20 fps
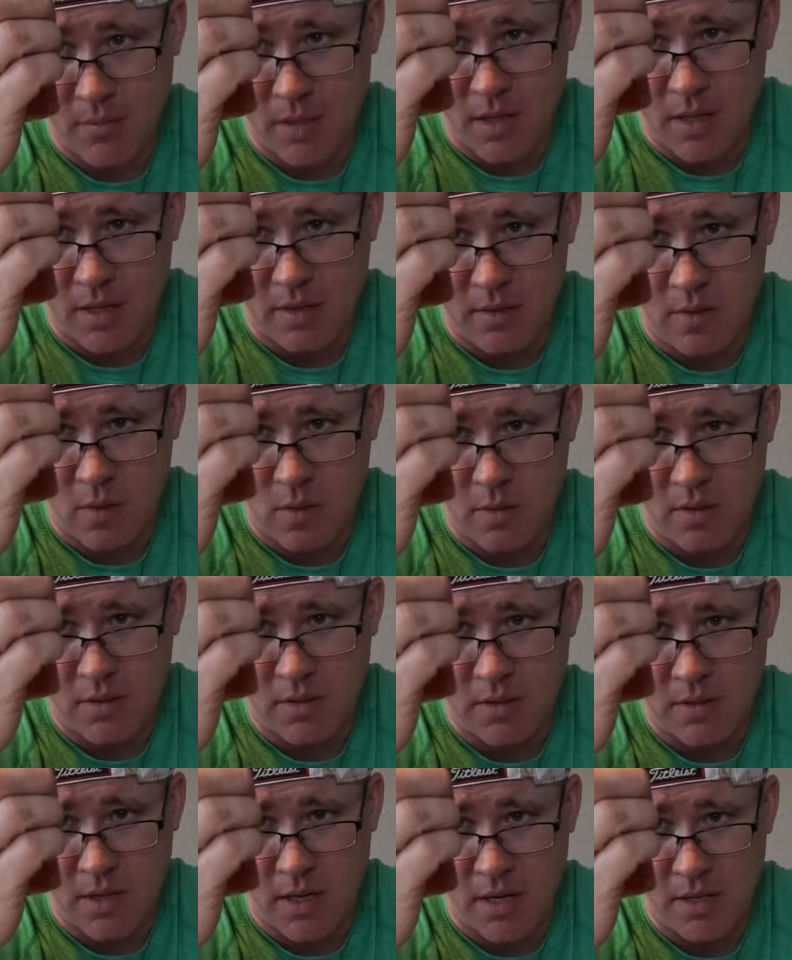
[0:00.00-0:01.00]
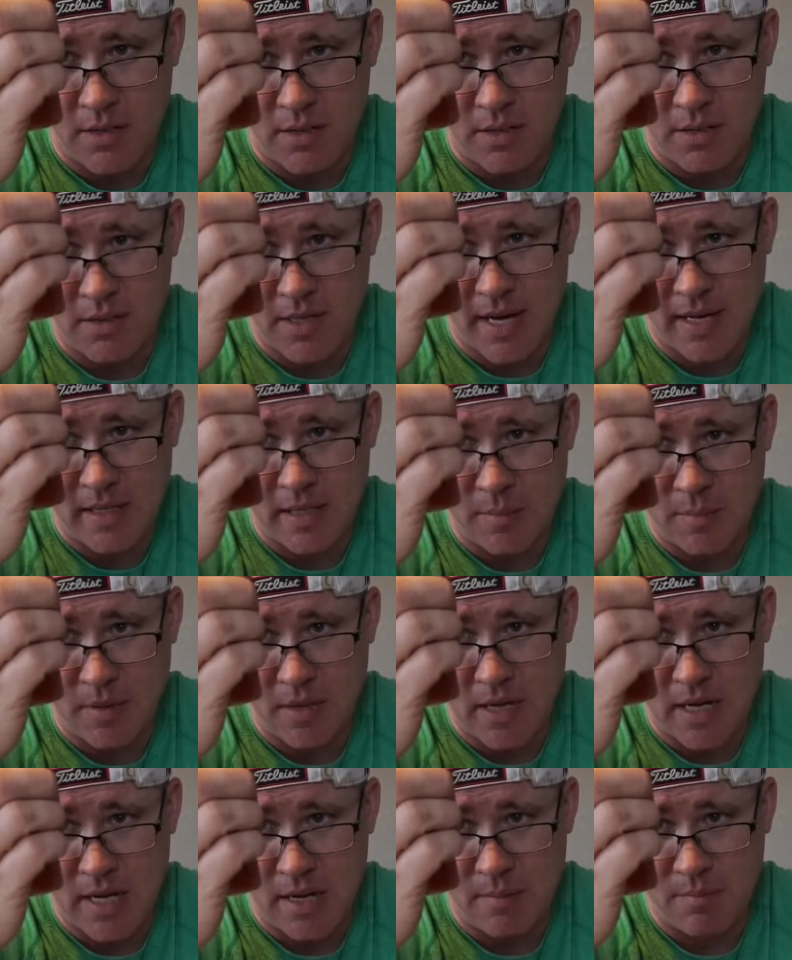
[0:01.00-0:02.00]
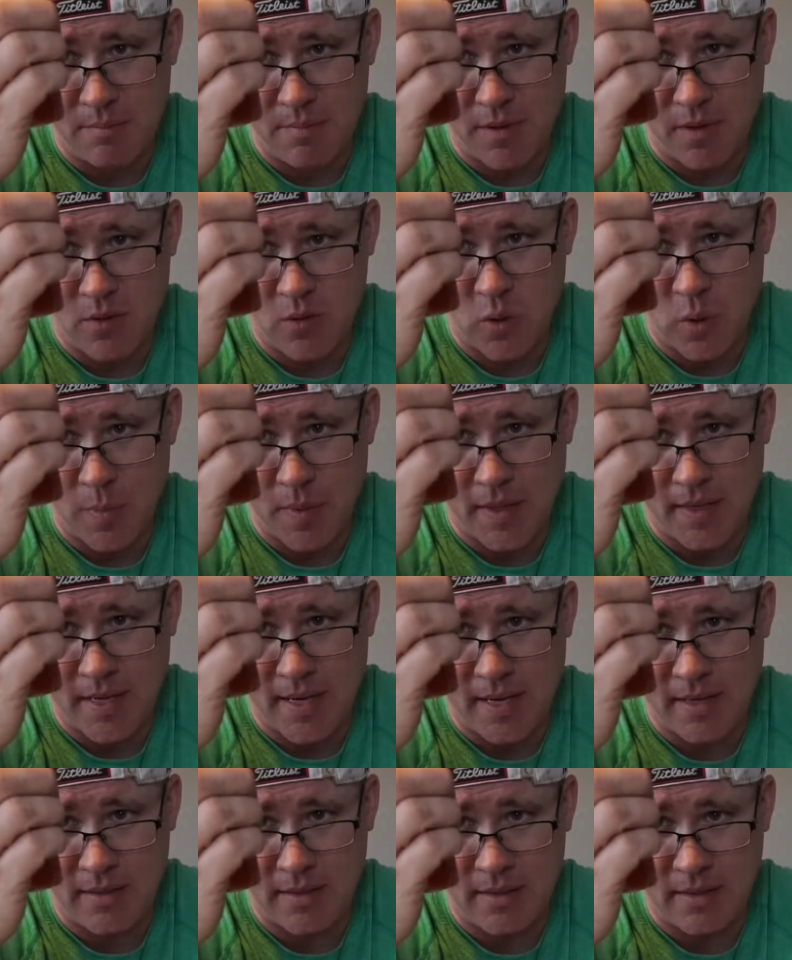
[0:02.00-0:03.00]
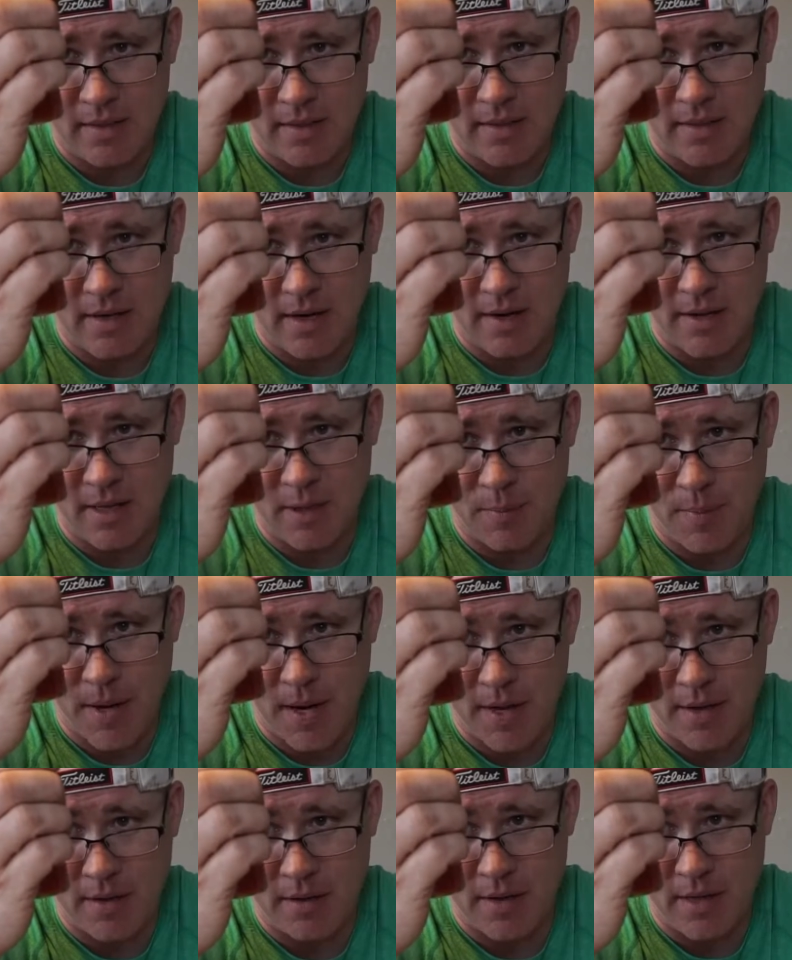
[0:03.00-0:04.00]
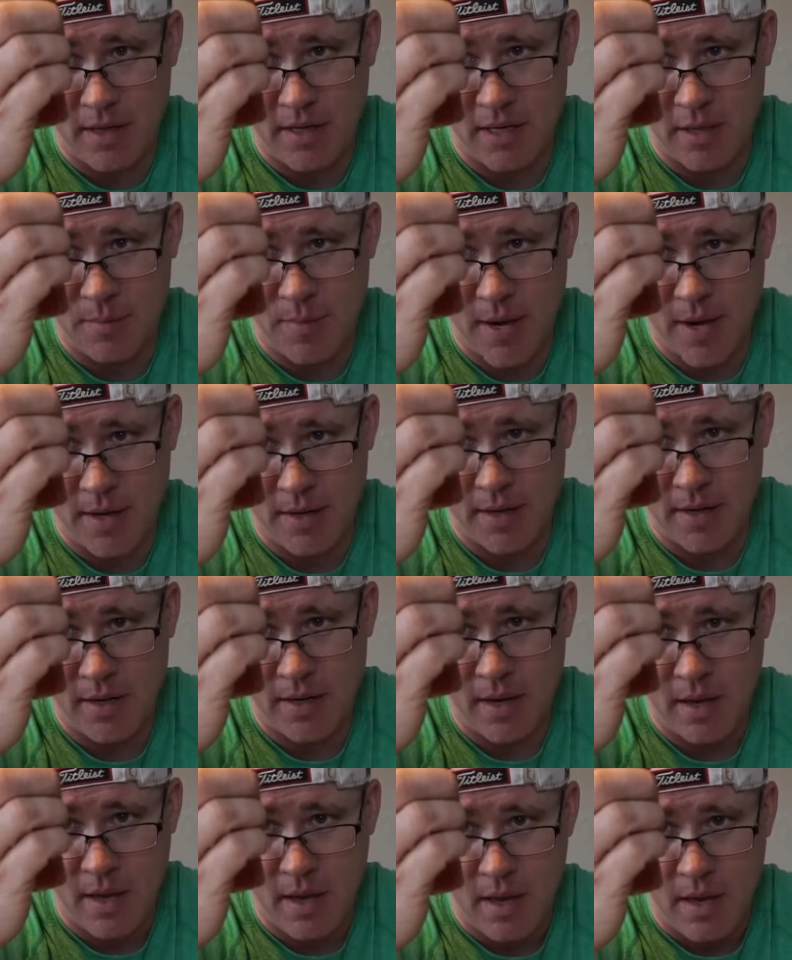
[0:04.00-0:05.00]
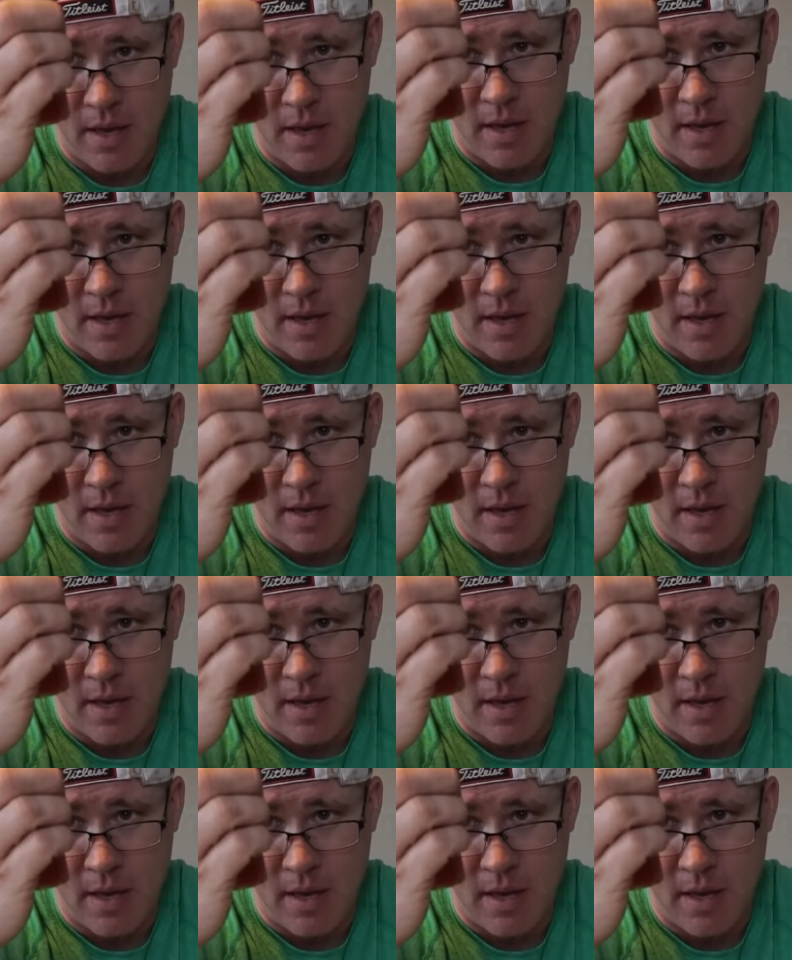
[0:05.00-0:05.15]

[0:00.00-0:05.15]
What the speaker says: Cornstarch, xanthan gum, ascorbic acid, garlic powder, onion powder,